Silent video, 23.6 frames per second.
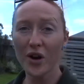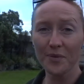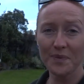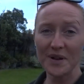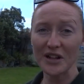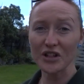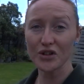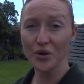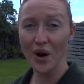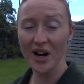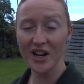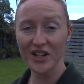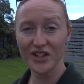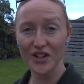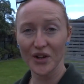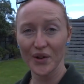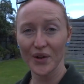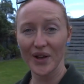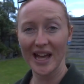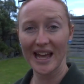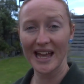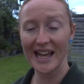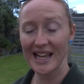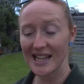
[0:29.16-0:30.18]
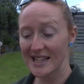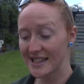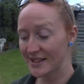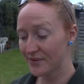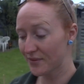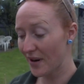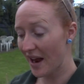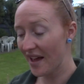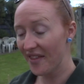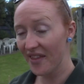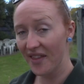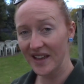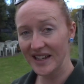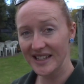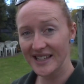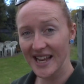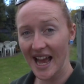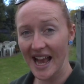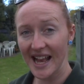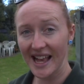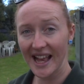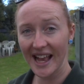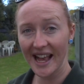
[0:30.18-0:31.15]
I've been trying to do is, rather than
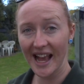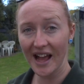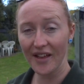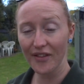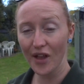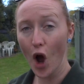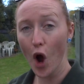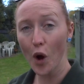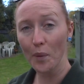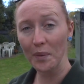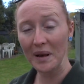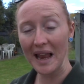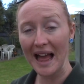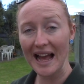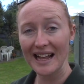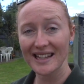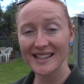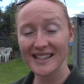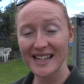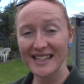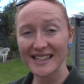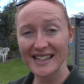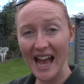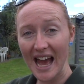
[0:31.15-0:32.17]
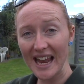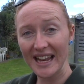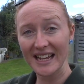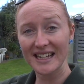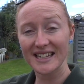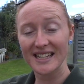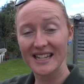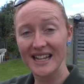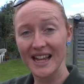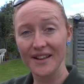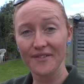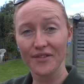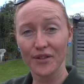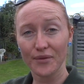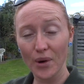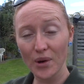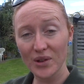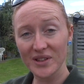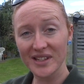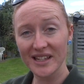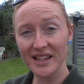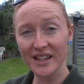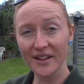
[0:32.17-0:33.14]
taking out the whole plants, is cutting to leave the
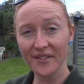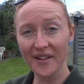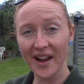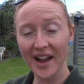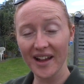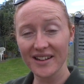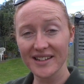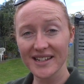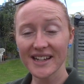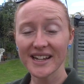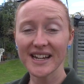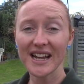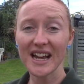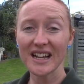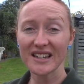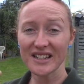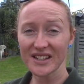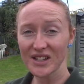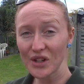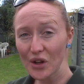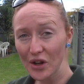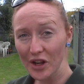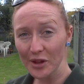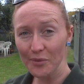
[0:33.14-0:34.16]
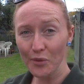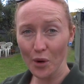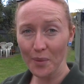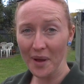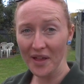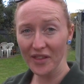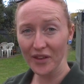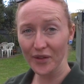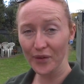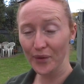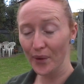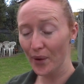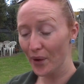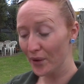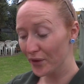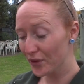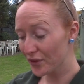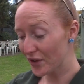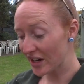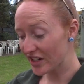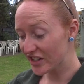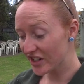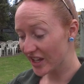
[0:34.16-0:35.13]
roots in the ground, just learning more about the soil
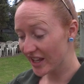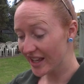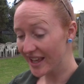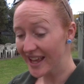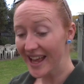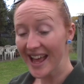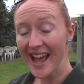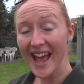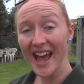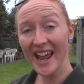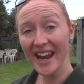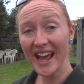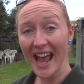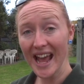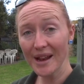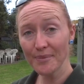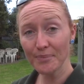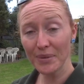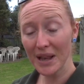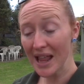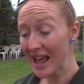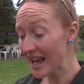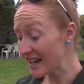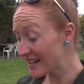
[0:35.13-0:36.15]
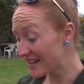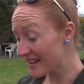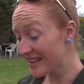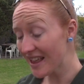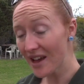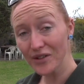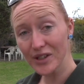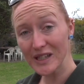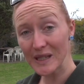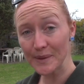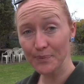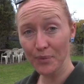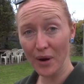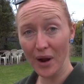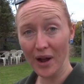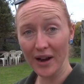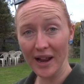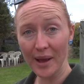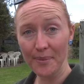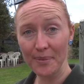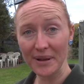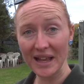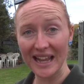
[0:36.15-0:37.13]
structure. And I hadn't planned that they'd sprout
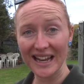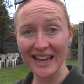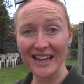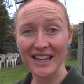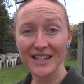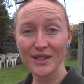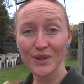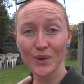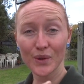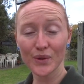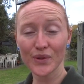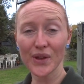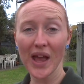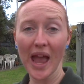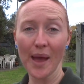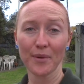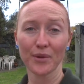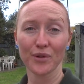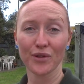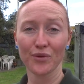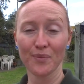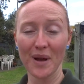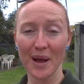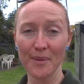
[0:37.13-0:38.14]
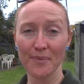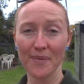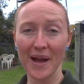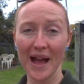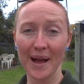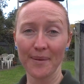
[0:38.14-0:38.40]
up again, and it's also happened with my